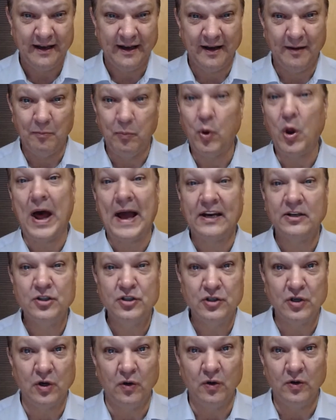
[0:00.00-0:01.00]
a
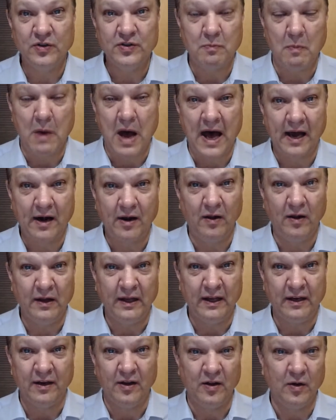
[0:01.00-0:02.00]
Black-Scholes
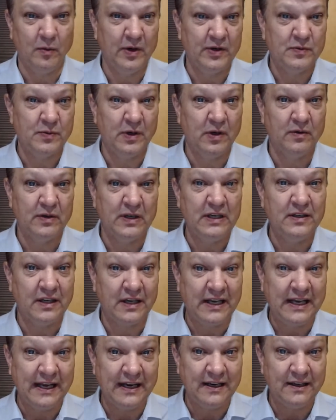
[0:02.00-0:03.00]
model. In other words, we don't need
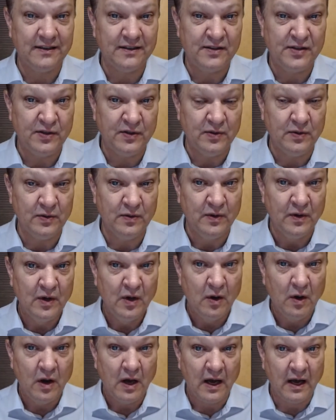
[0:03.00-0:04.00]
to get into
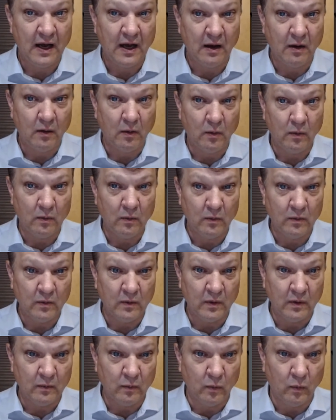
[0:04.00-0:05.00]

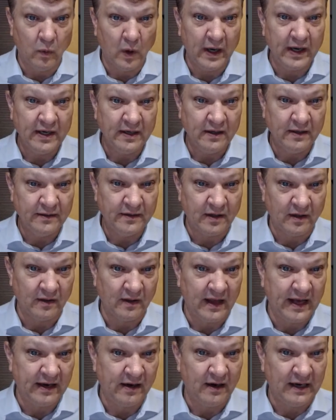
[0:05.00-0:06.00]
what the
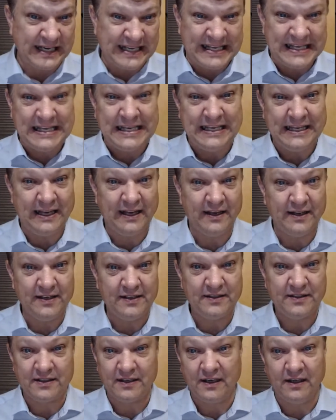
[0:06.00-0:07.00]
letter E
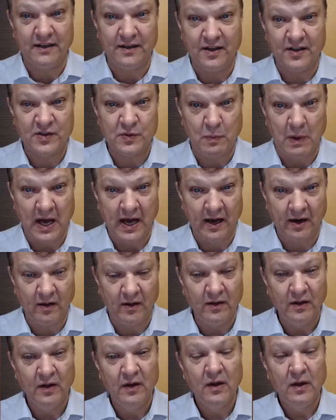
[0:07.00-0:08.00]
is in this
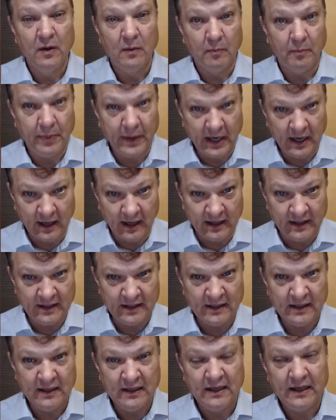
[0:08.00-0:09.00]
model.
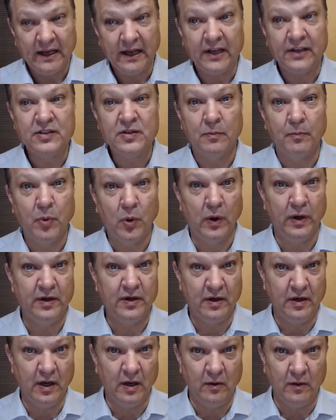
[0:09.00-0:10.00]
But it's
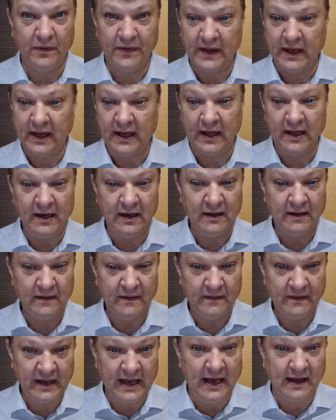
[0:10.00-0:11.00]
important to note that,
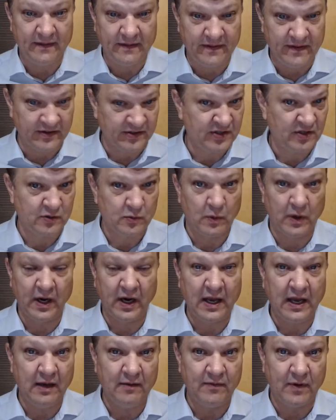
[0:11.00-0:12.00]
yeah, this is where
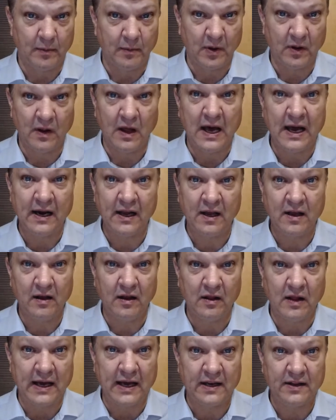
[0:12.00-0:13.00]
it came from. A lot
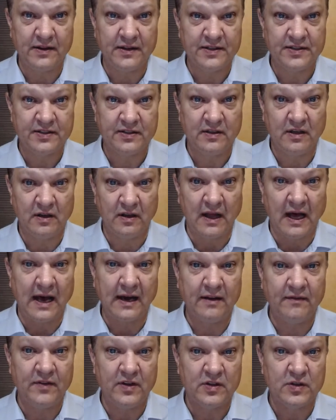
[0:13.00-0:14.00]
of
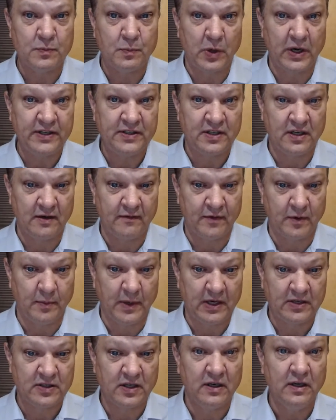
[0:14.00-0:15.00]
this pricing
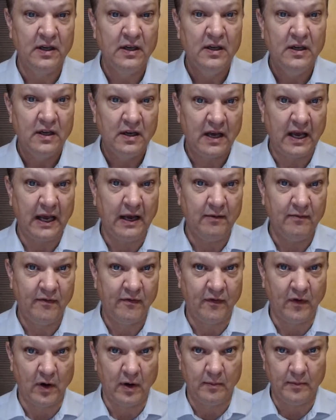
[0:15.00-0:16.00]
information came
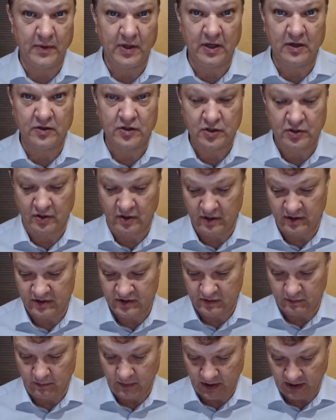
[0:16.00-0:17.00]
from the
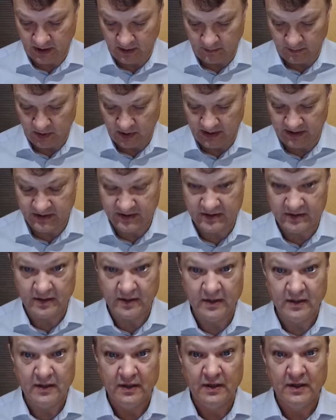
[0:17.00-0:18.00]
insurance marketplace.
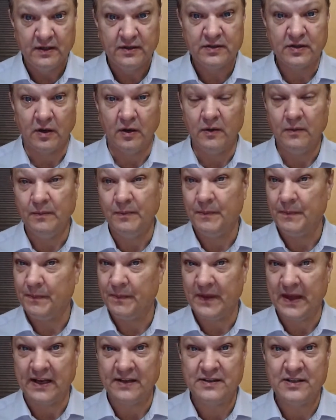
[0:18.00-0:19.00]
So
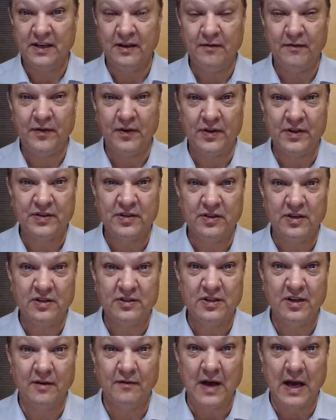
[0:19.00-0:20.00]
that's it for this
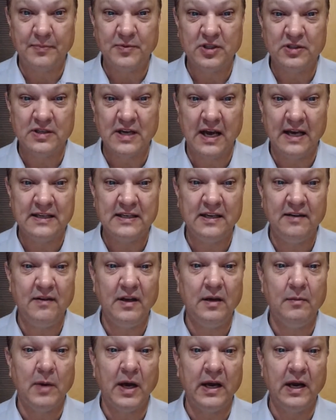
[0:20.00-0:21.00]
edition of Options Guide
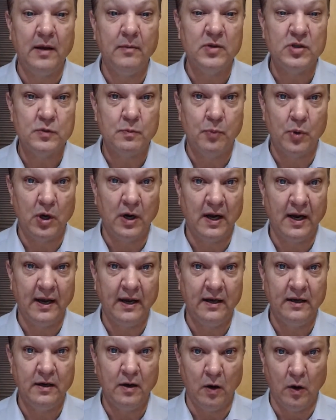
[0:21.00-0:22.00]
TV. My name is
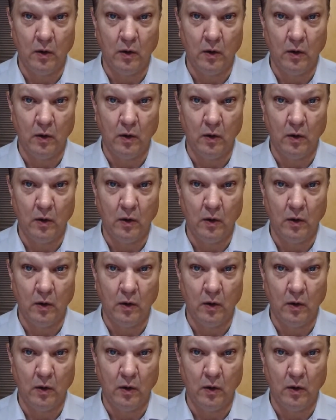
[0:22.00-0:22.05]
Brian